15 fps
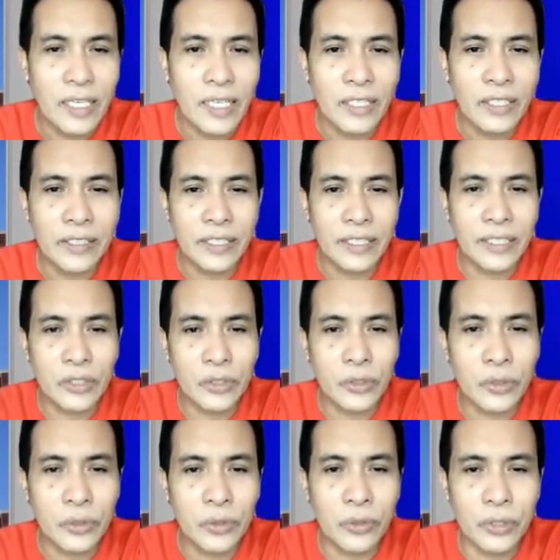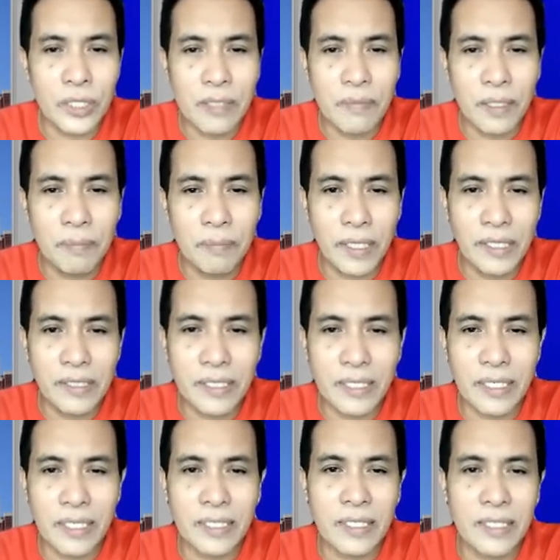okay, to 2 decimal
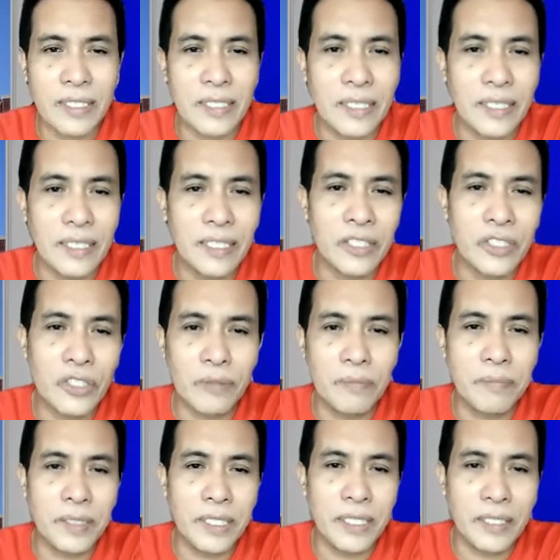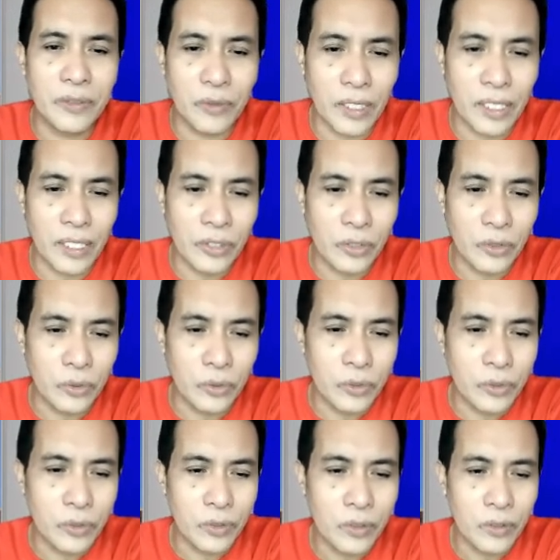places, it should be equal
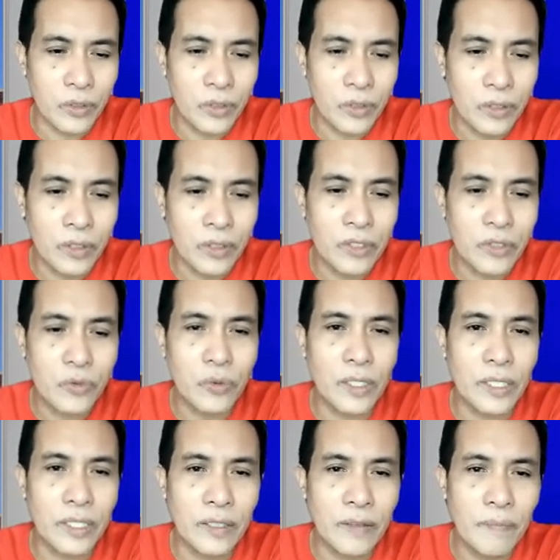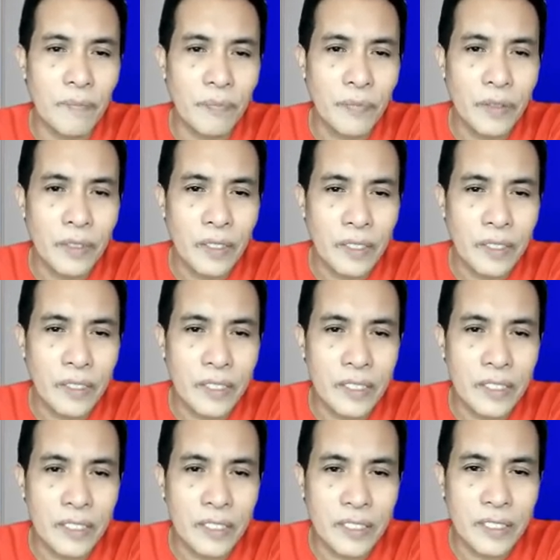to which one?
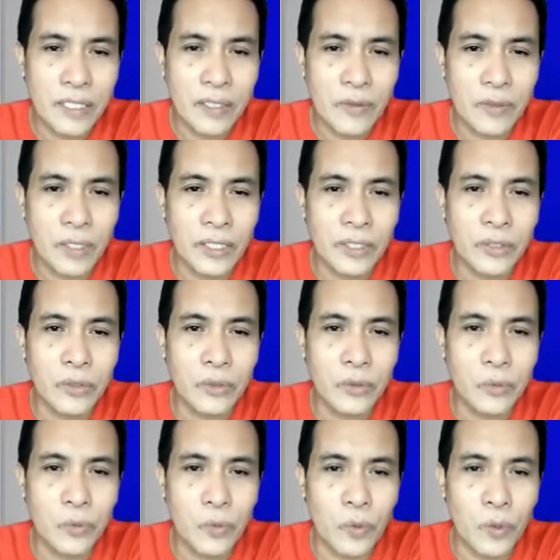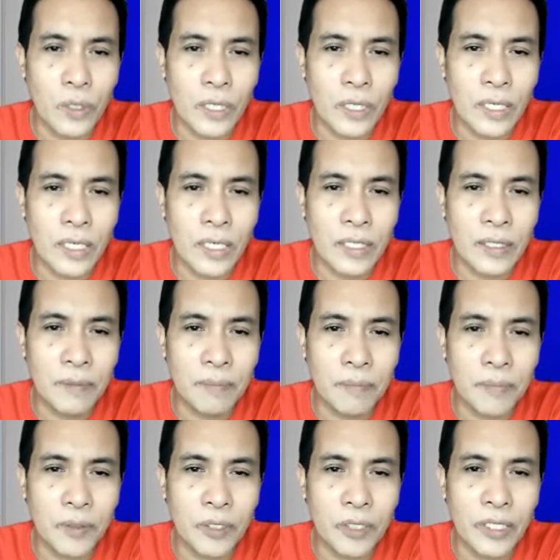This is equal to
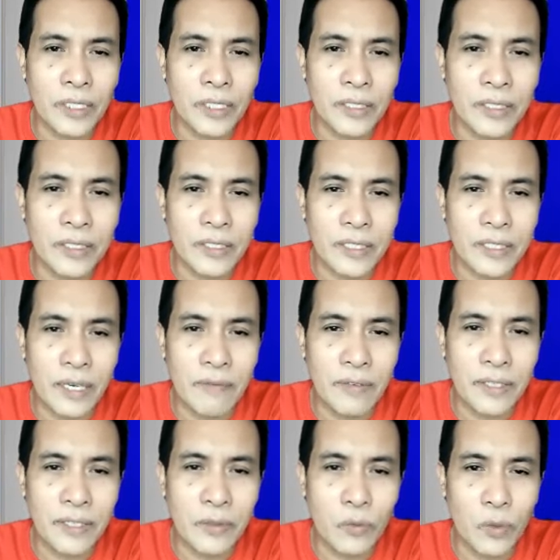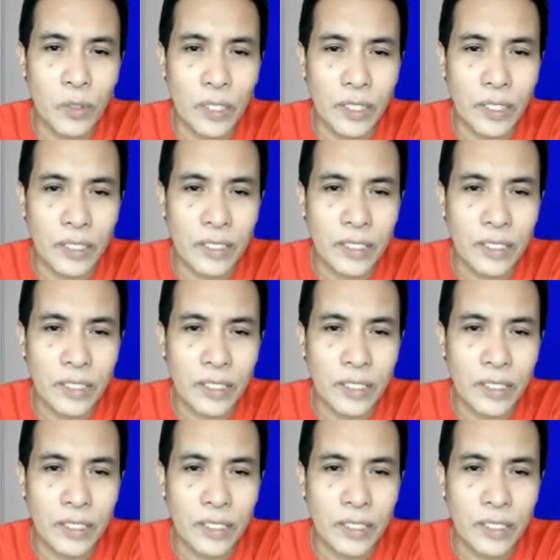1.71